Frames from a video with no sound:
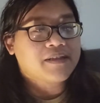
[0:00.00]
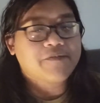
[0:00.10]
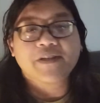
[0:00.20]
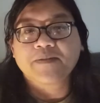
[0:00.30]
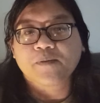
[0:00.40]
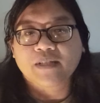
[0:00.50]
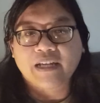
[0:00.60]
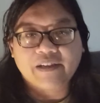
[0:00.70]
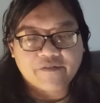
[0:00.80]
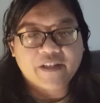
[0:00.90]
the first book
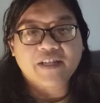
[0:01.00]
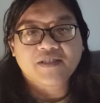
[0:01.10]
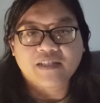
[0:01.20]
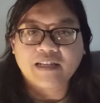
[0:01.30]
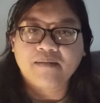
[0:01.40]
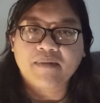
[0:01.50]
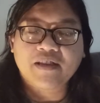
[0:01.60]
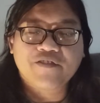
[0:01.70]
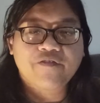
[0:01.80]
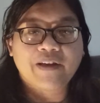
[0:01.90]
that I finished in the
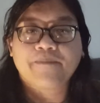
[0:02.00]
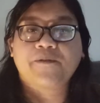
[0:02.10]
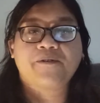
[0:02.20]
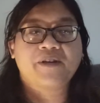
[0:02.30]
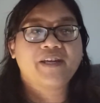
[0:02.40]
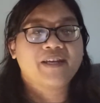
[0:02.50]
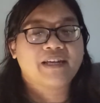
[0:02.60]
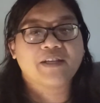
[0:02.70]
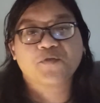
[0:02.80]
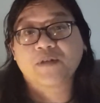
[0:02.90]
month of February
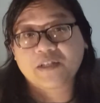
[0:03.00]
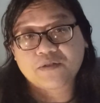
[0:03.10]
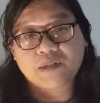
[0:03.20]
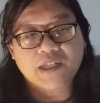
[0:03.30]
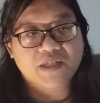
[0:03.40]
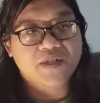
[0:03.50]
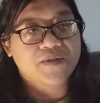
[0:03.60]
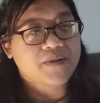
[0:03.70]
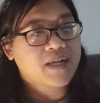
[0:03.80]
in twenty twenty-two,